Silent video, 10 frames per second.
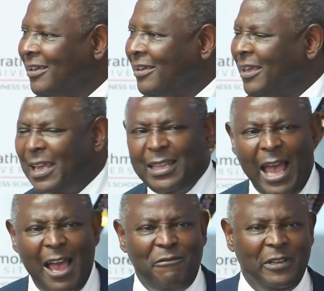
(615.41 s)
Yet
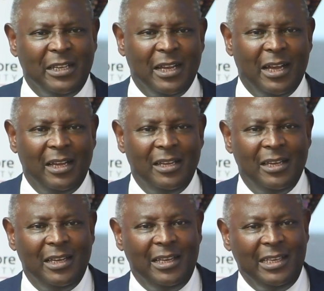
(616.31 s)
Africa
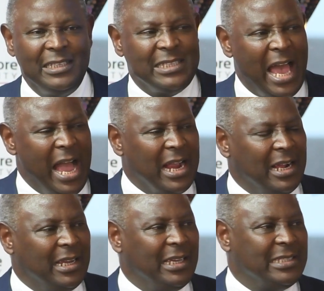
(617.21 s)
is
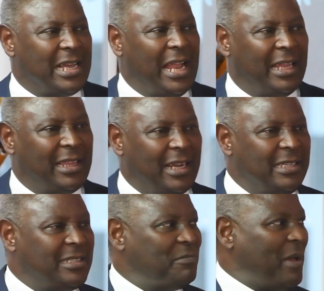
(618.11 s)
hungry, is
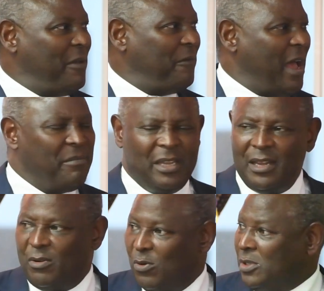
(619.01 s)
characterized by famine,
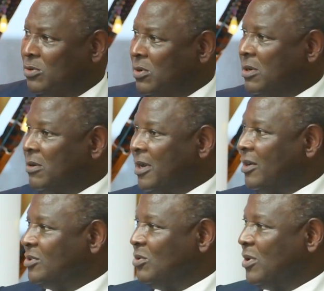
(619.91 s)
and what
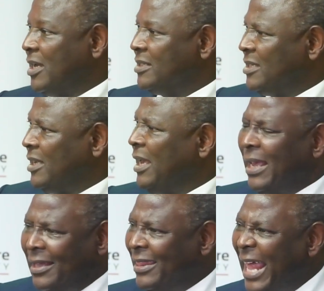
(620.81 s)
else you can say.
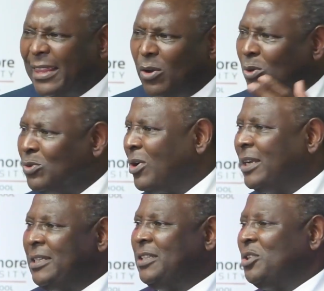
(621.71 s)
That
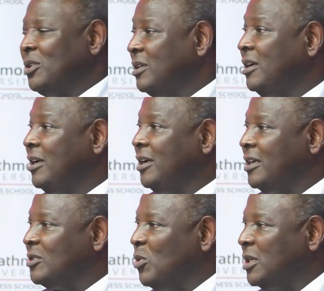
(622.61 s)
contradiction
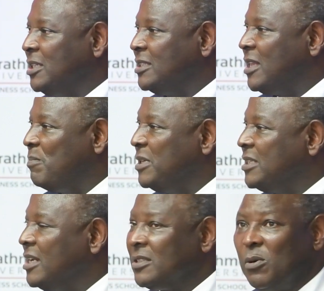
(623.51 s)
is what is the
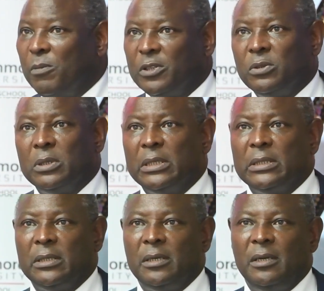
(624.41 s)
business opportunity.
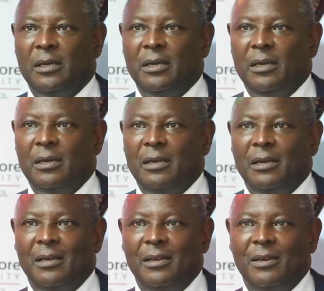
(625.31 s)

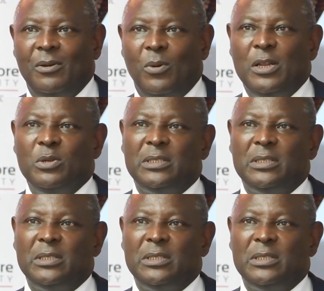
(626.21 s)
When you